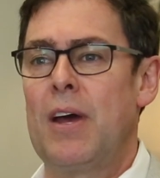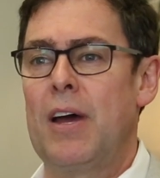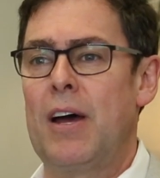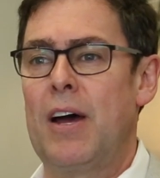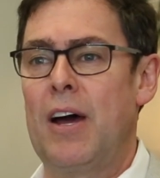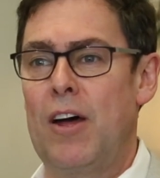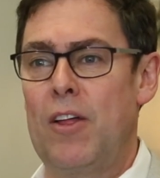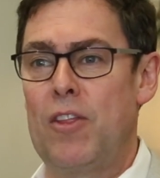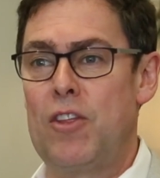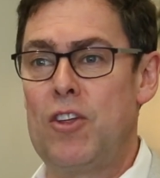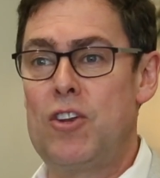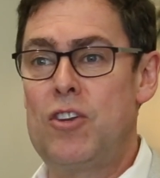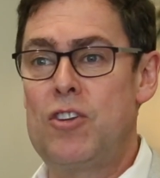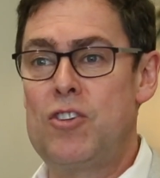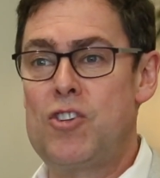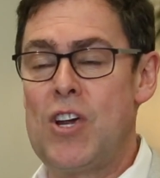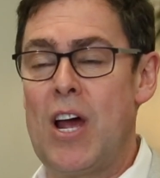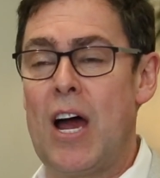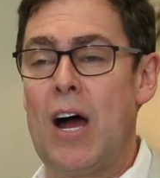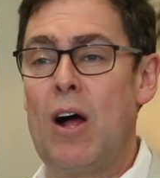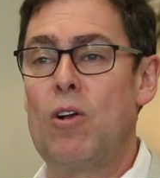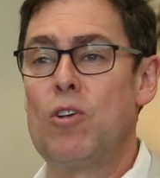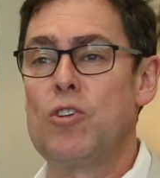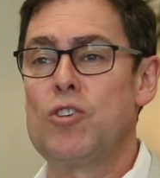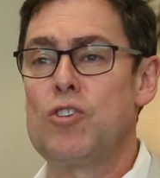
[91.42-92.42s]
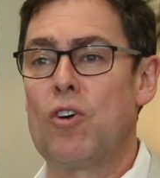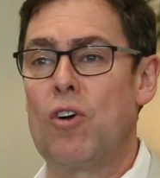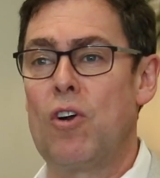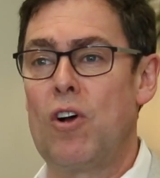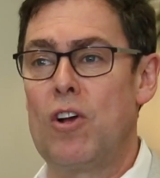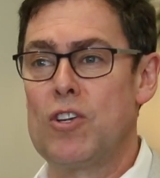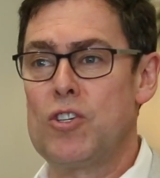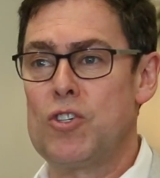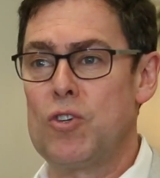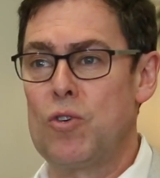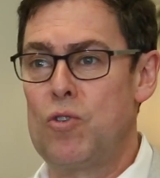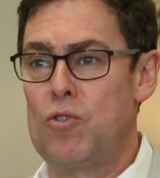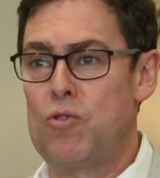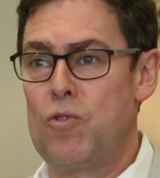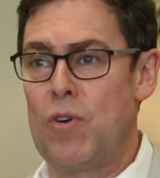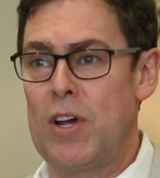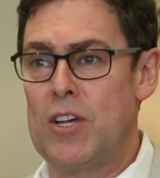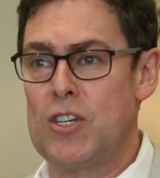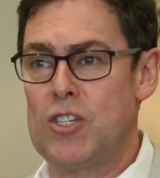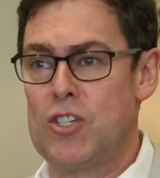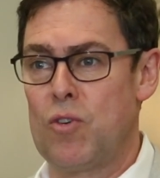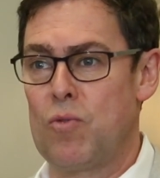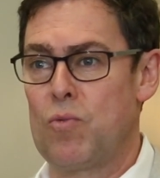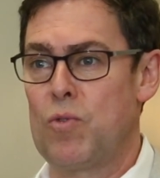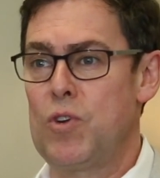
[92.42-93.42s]
The jowls are also
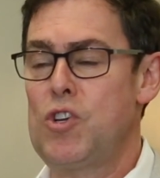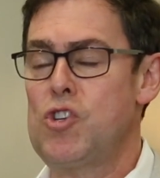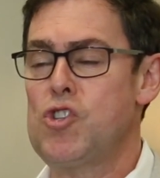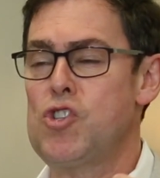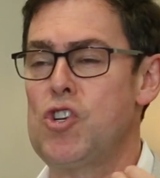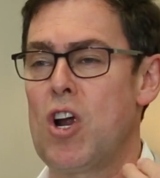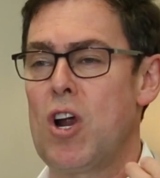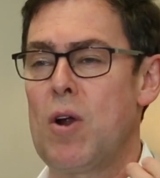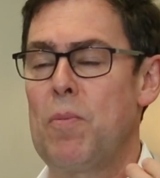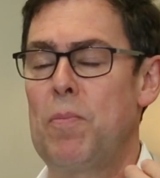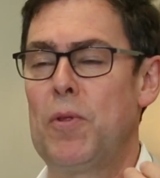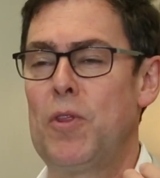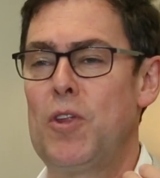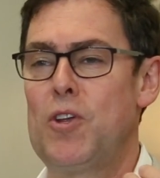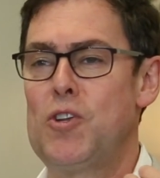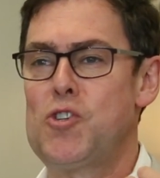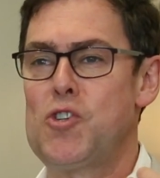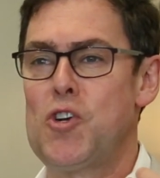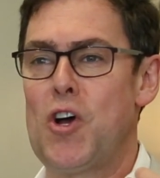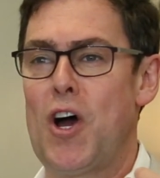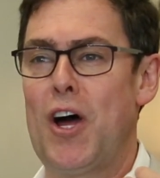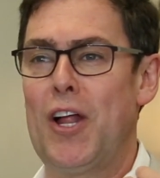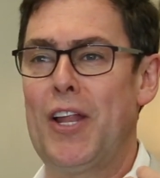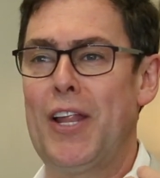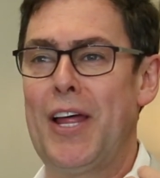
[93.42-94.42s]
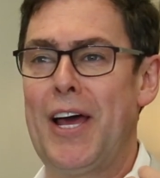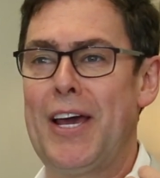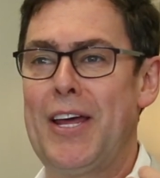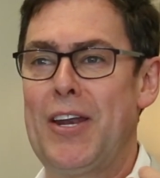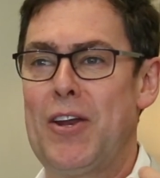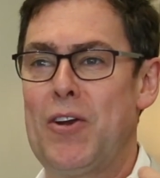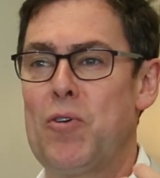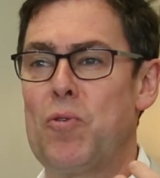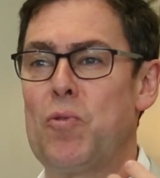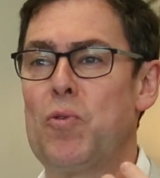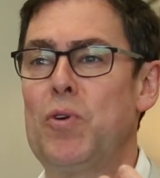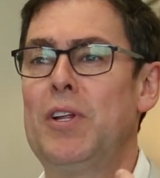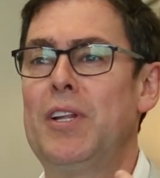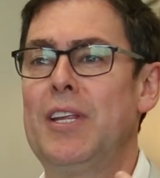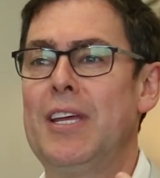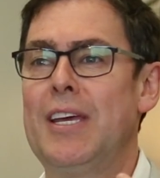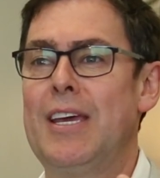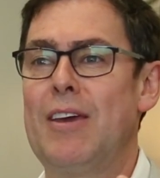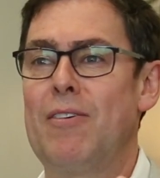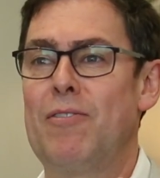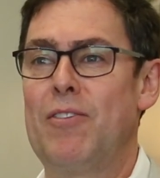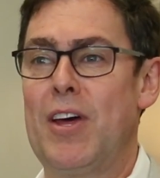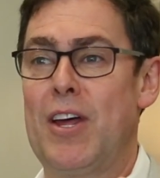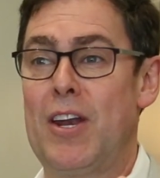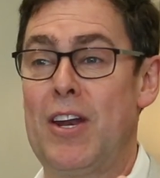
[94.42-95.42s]
addressed to resharpen the jawline and really
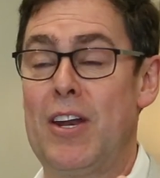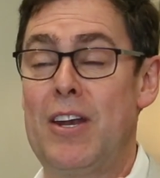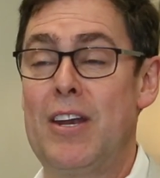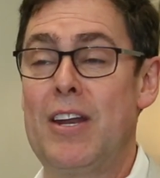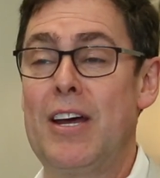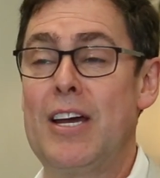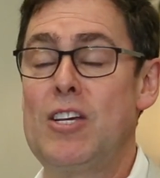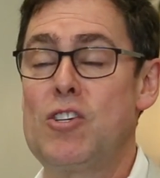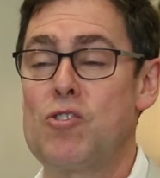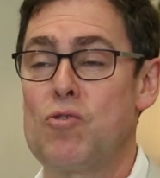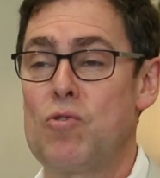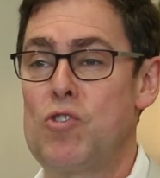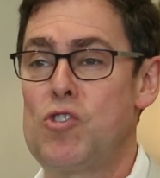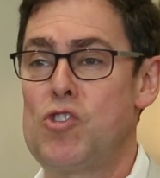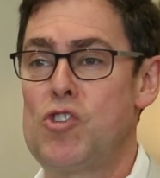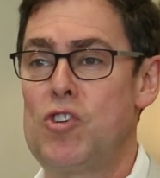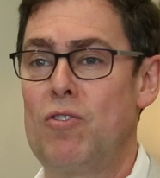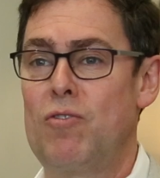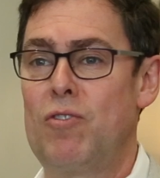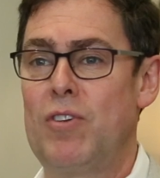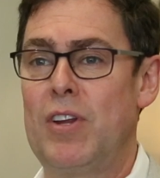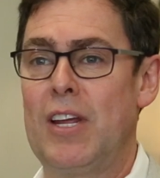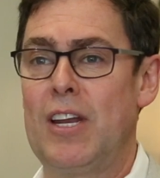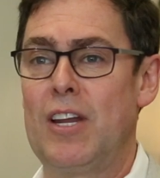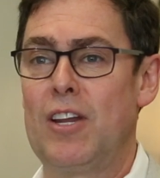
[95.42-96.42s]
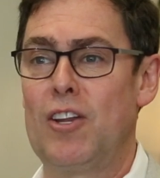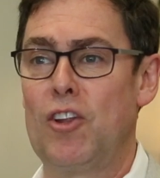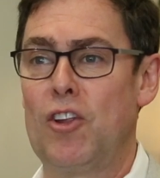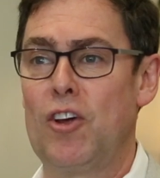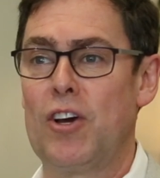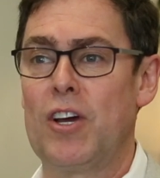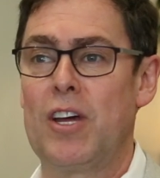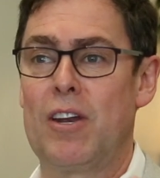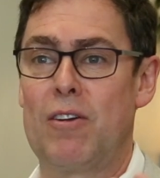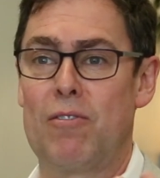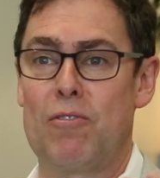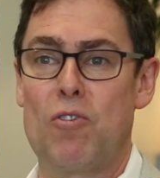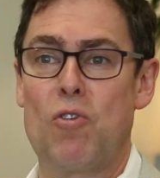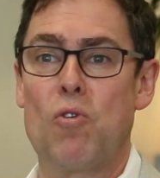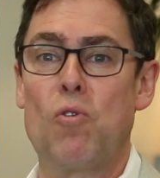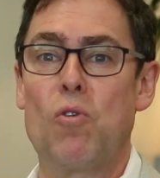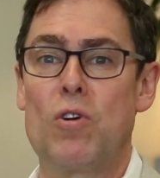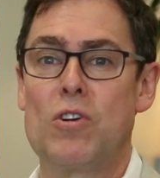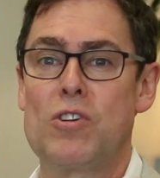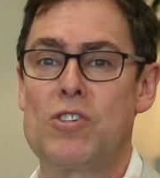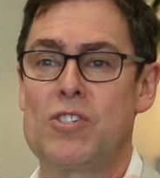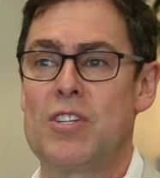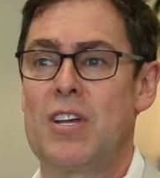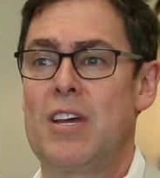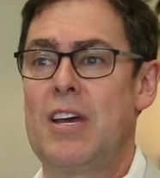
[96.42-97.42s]
give that a nice rejuvenated look. And of
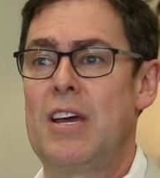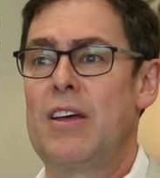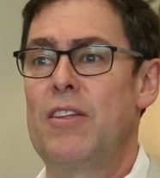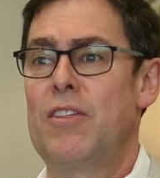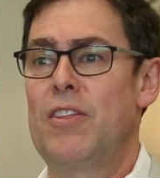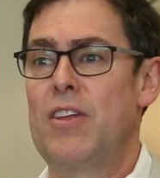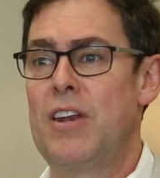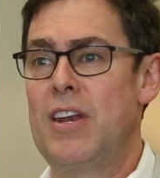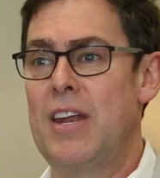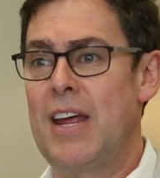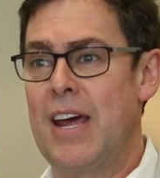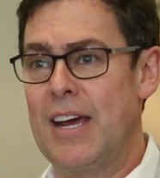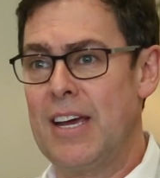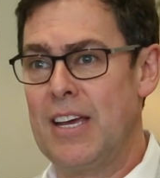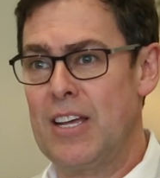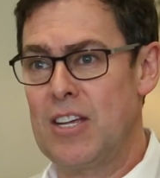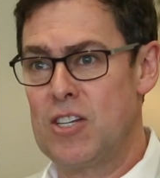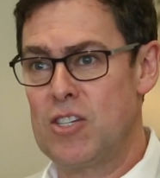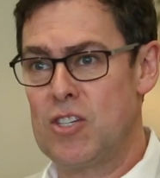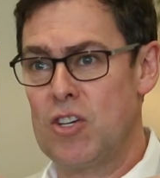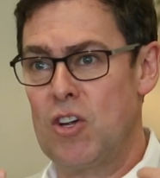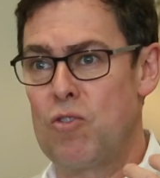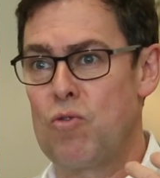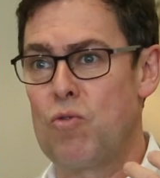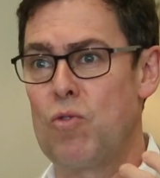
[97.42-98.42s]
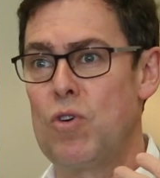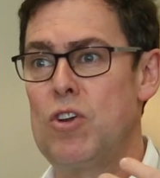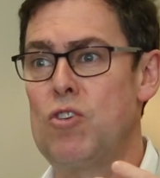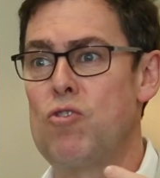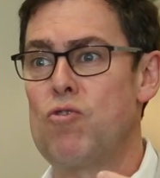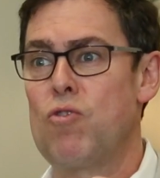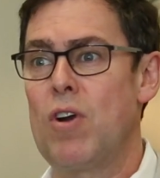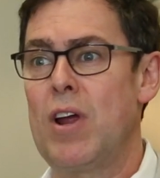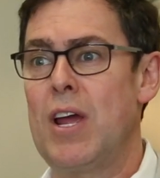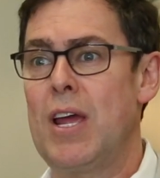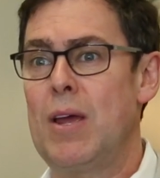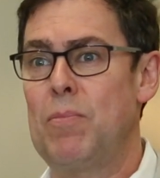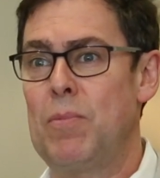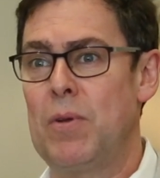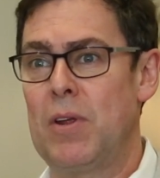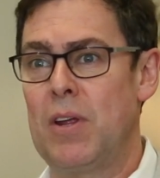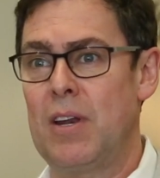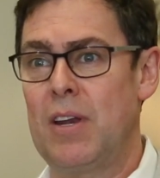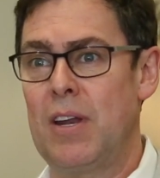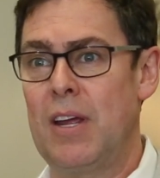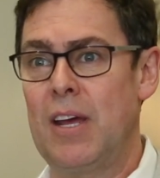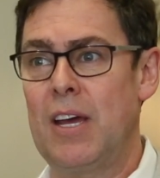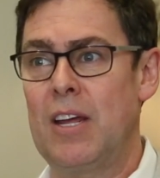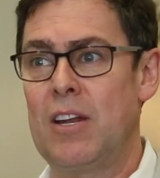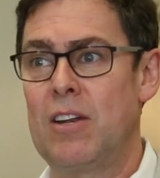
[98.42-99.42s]
course, the neck is redraped
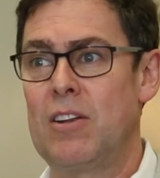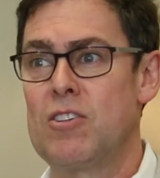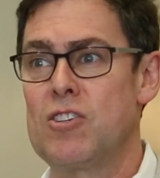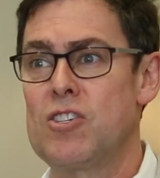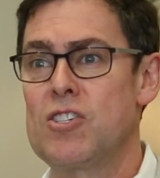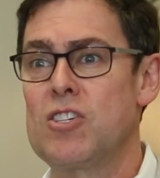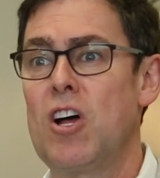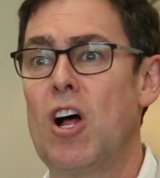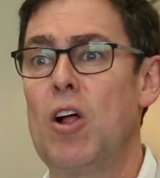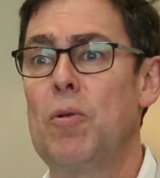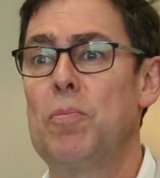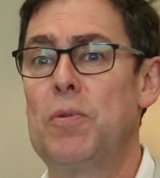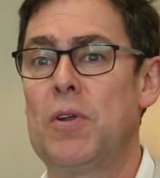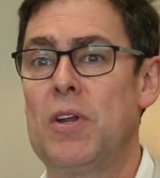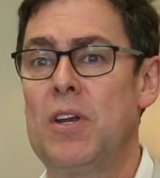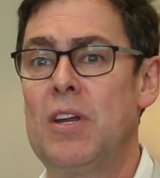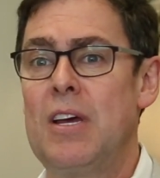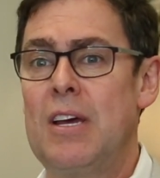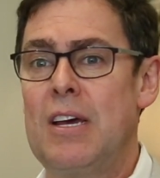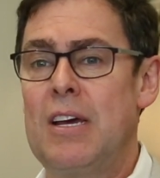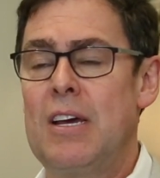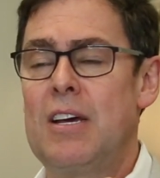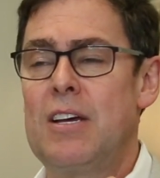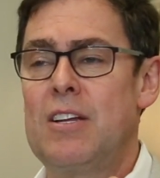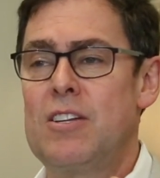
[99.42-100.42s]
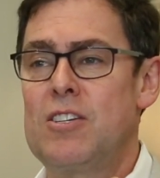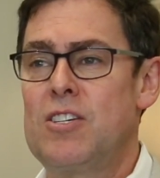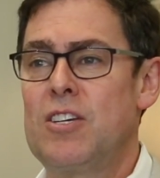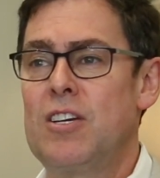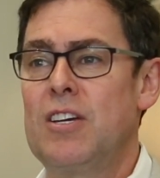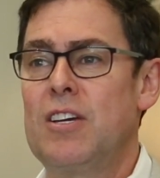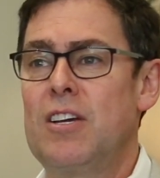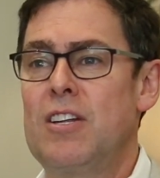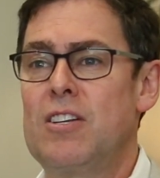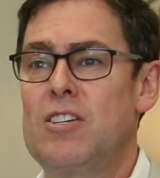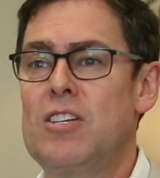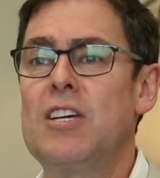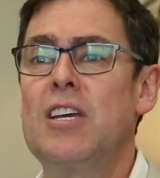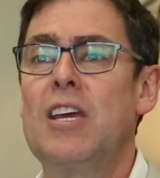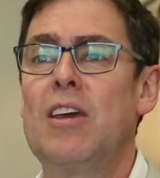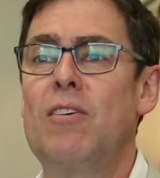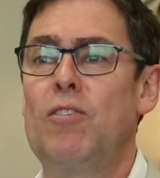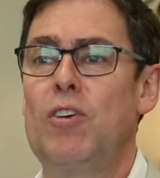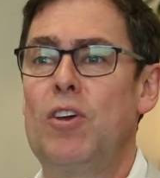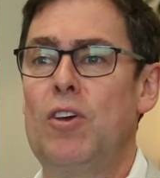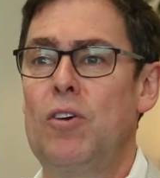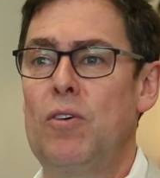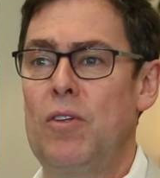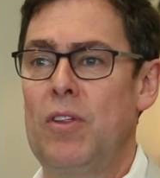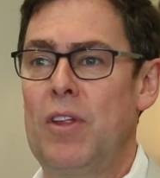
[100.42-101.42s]
and sculpted to
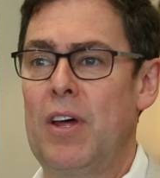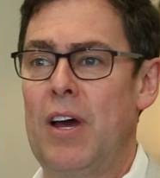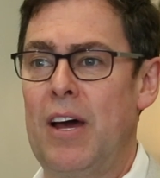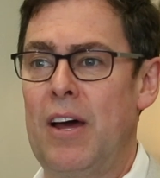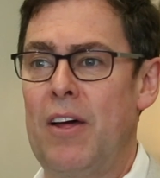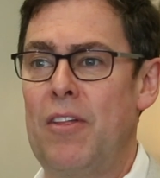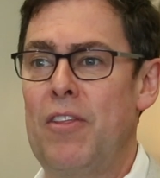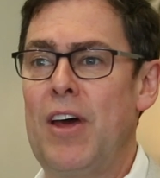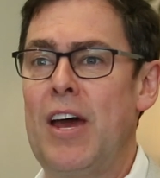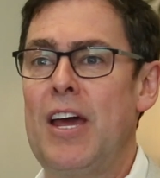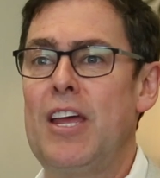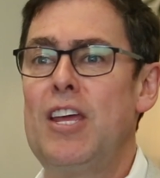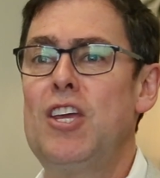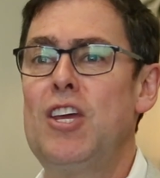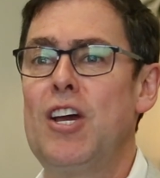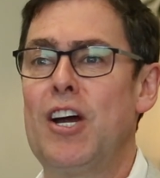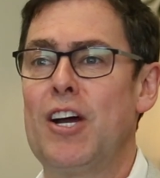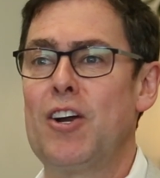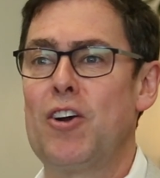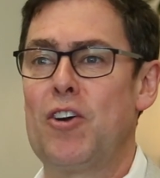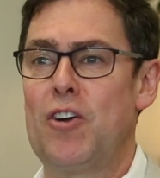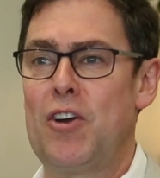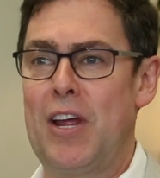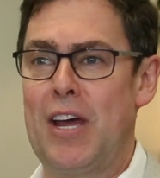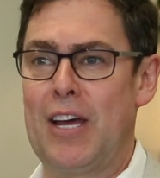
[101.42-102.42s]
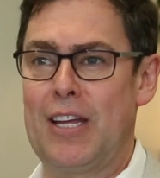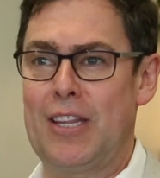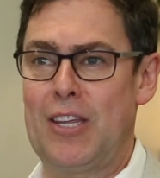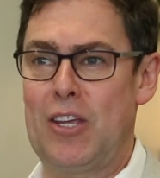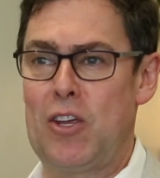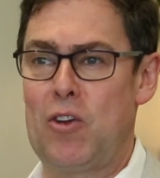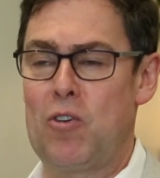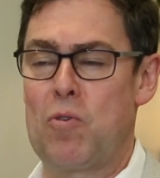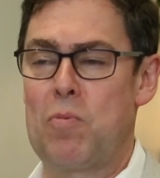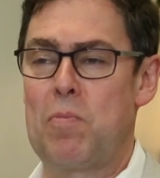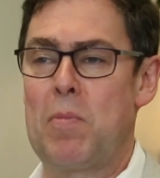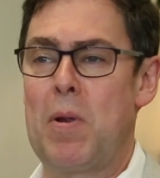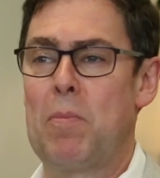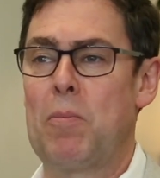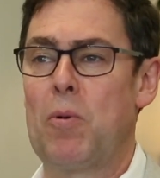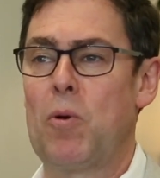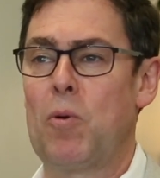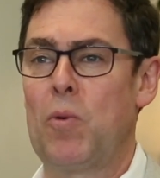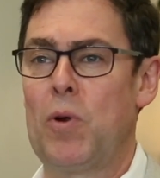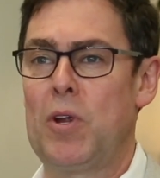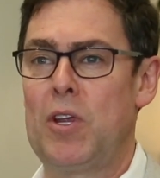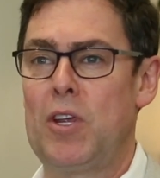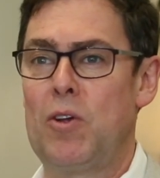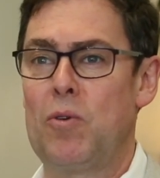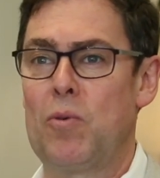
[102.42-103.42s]
give you that younger neck that you remember
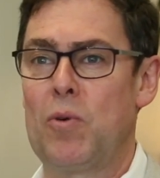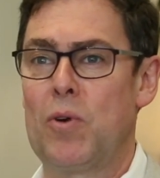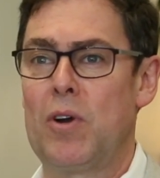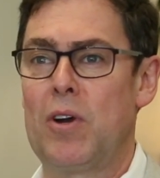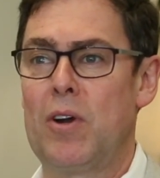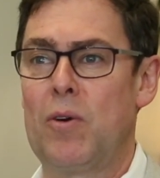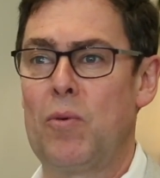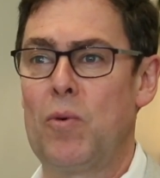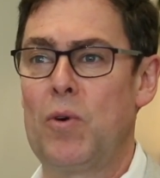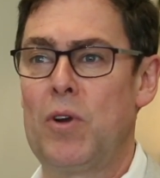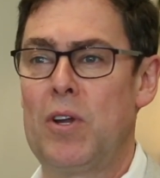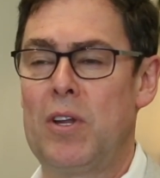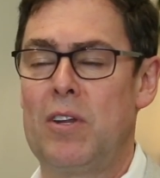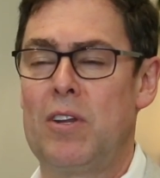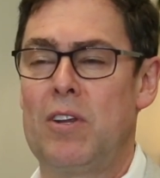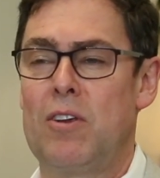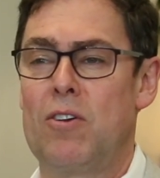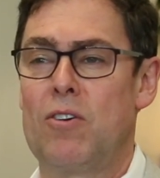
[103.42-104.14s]
when you were